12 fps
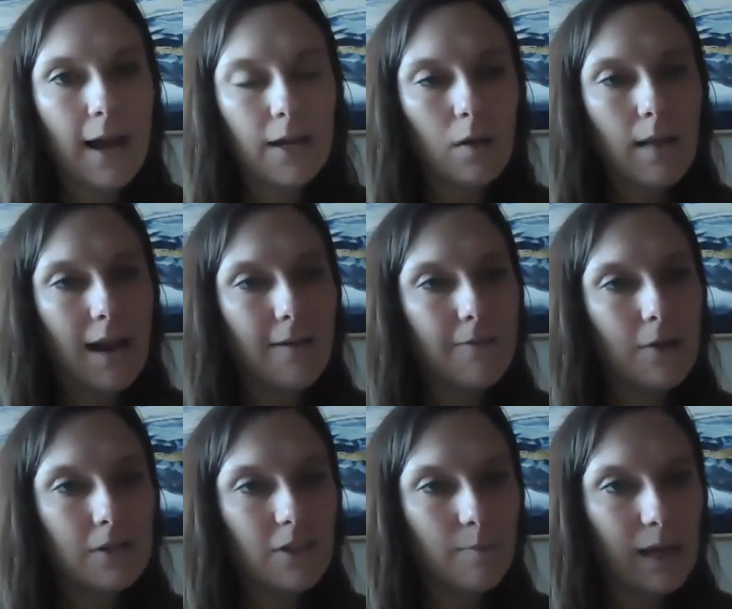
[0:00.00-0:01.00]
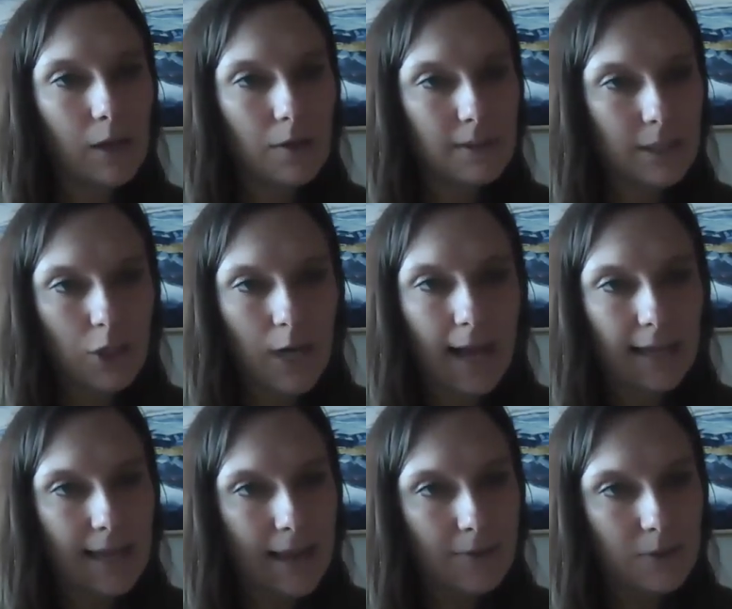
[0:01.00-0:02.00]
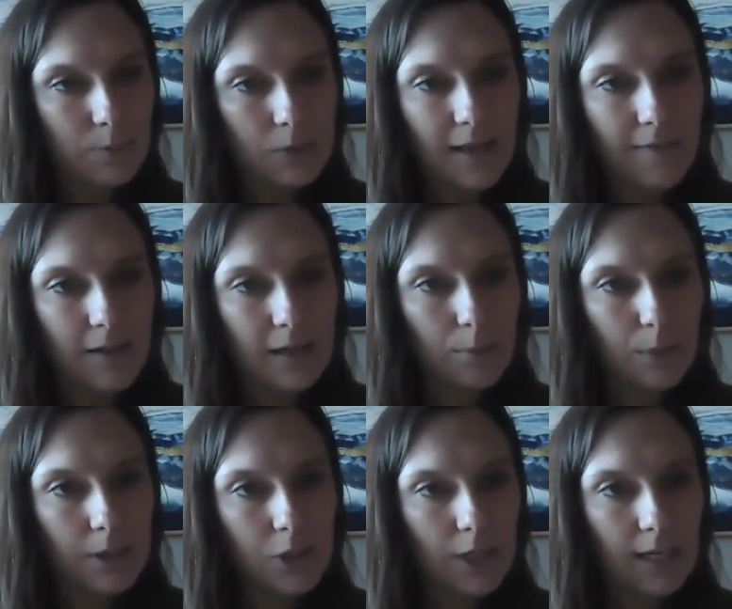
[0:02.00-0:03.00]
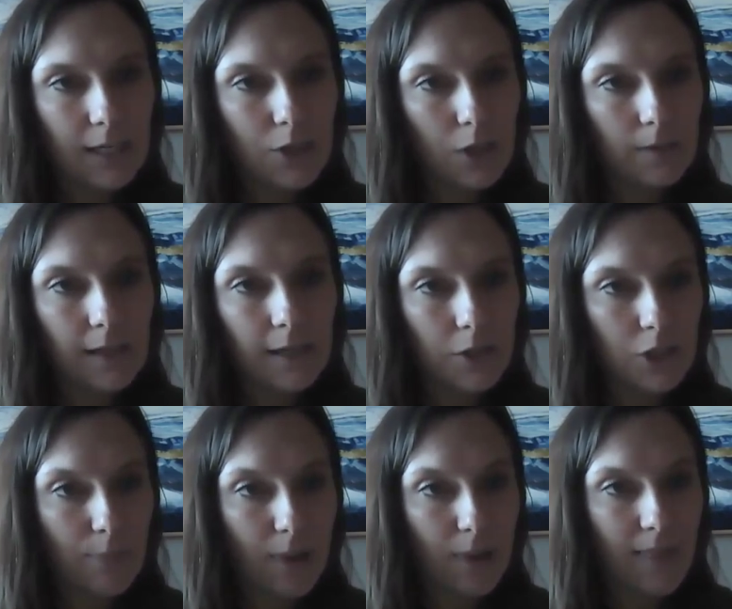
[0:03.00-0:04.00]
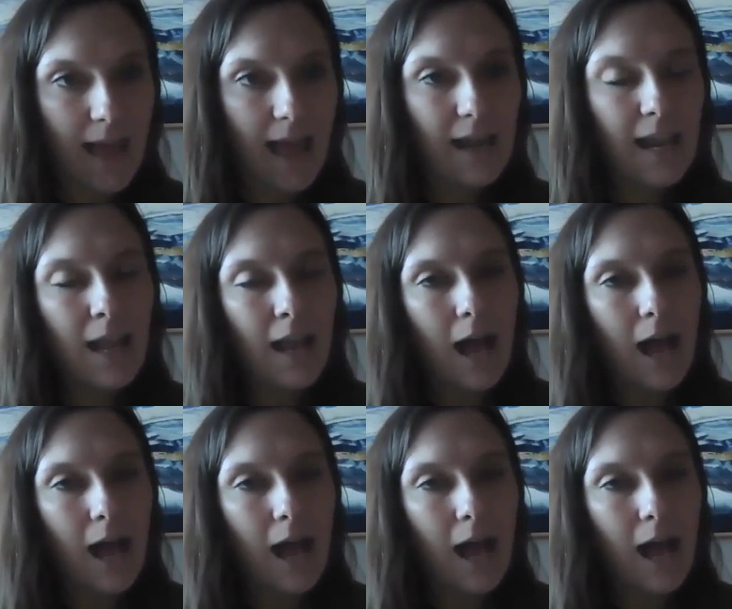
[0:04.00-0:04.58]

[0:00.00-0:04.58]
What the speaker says: I know a lot of folks have been closely tracking House Bill 7 and appreciated your leadership on that.